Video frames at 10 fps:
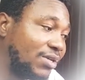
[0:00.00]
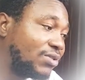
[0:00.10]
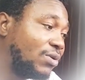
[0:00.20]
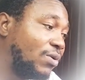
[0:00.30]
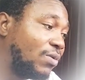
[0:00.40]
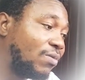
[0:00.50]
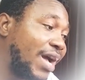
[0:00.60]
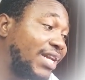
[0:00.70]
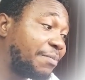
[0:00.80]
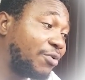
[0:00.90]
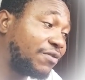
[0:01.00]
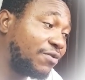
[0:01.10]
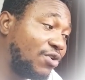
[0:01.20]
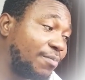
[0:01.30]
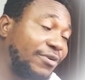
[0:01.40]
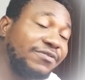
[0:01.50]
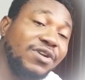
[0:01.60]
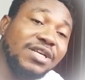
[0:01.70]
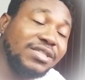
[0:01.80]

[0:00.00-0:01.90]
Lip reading: So add a portfolio. Portfolio